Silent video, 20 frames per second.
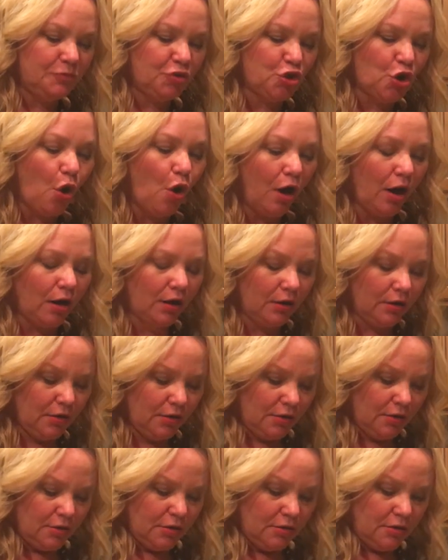Jar.
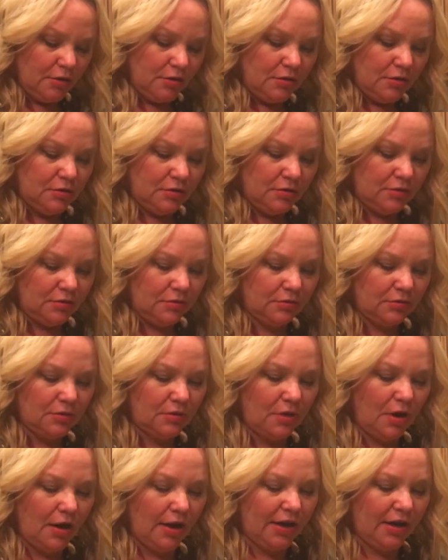
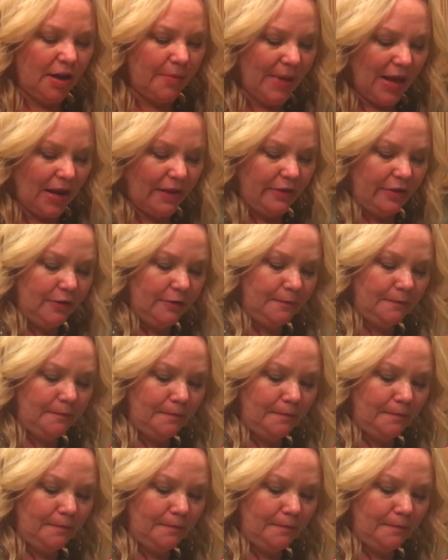All right, come out of there.